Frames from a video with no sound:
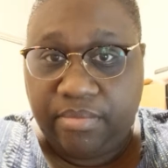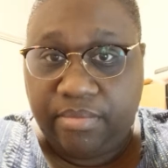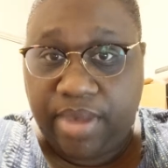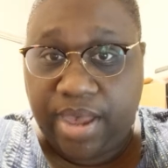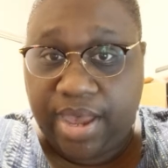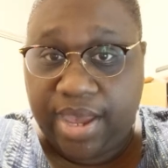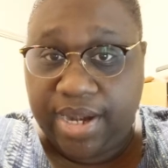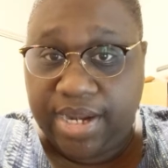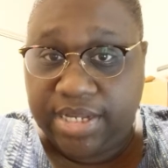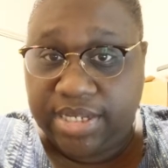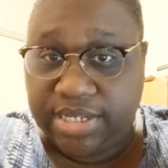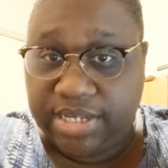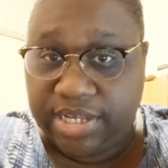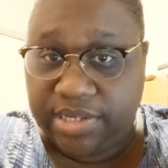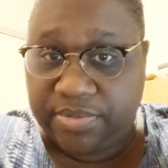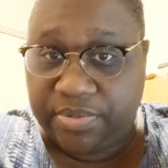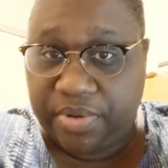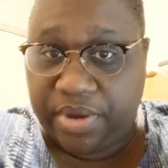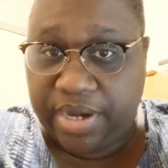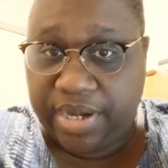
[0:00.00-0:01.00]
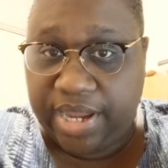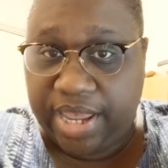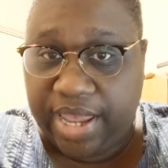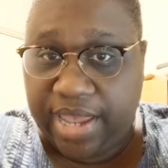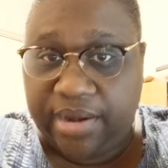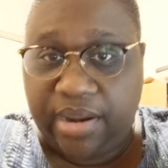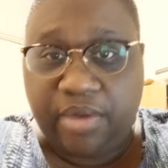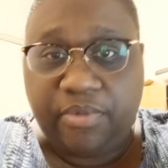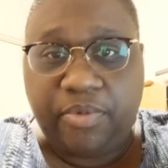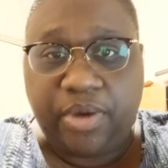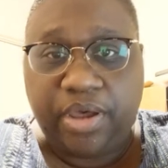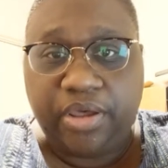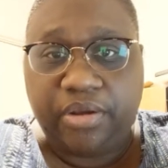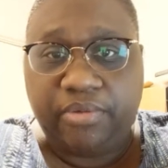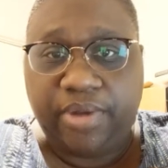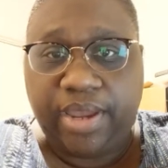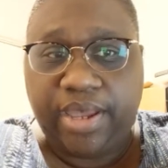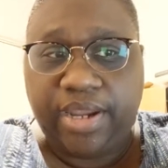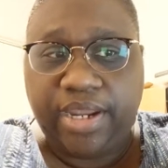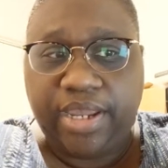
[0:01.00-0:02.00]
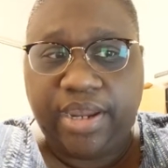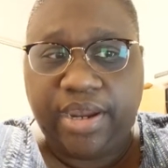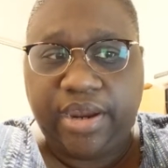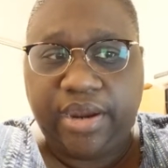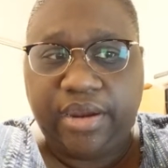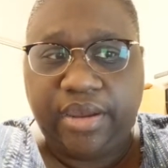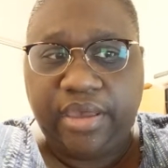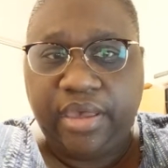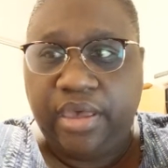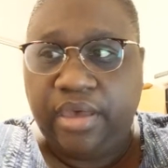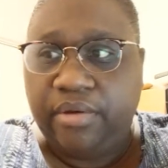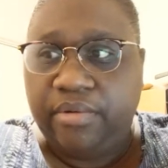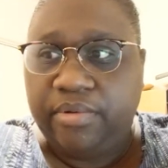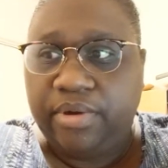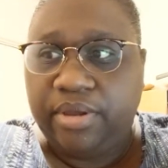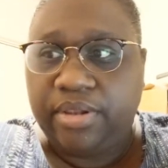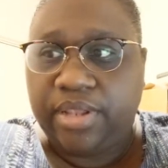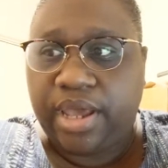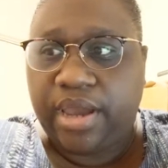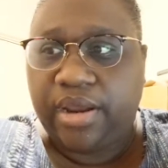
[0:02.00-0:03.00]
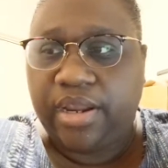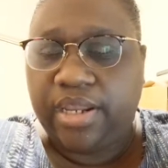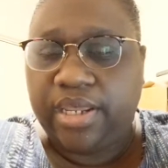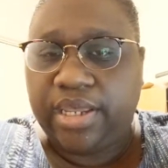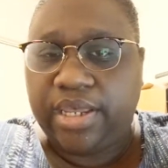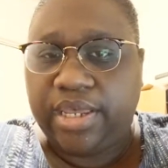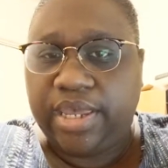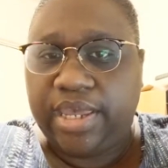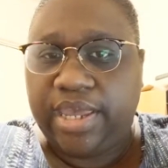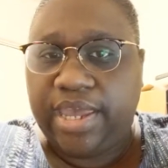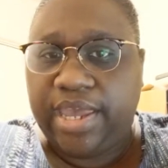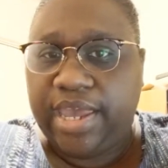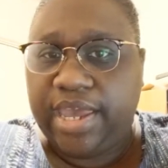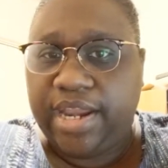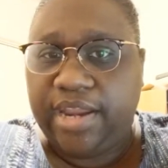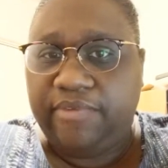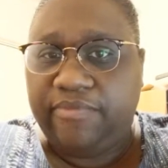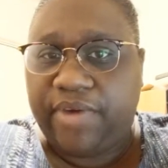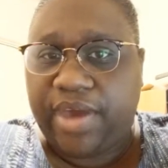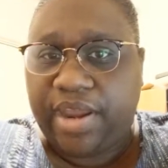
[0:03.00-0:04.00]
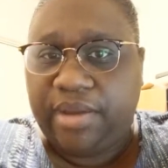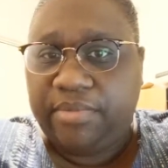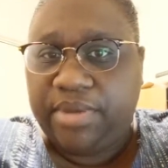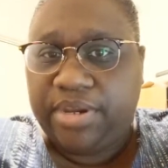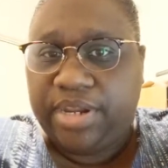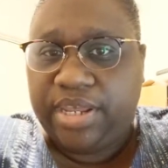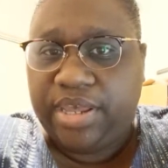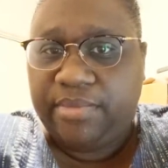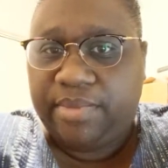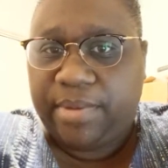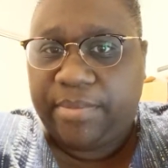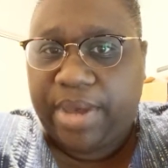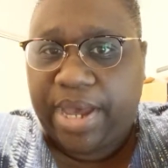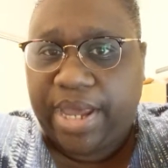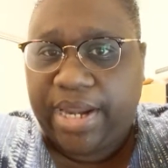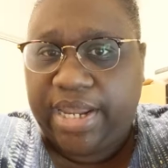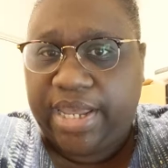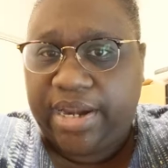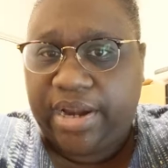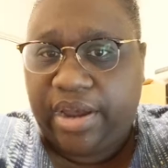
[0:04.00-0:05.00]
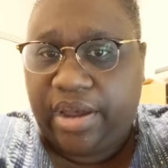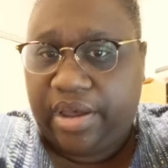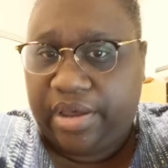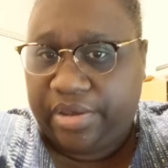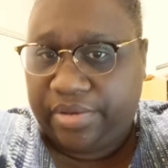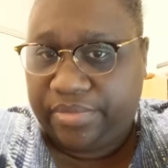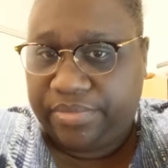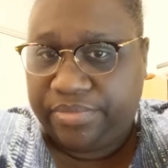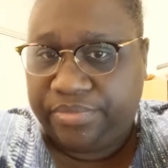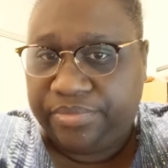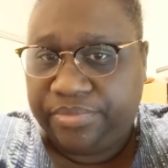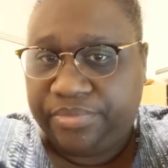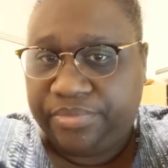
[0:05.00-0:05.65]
Mine is 6.9. I'm walking around here with hardly any vitamin D in my body at all.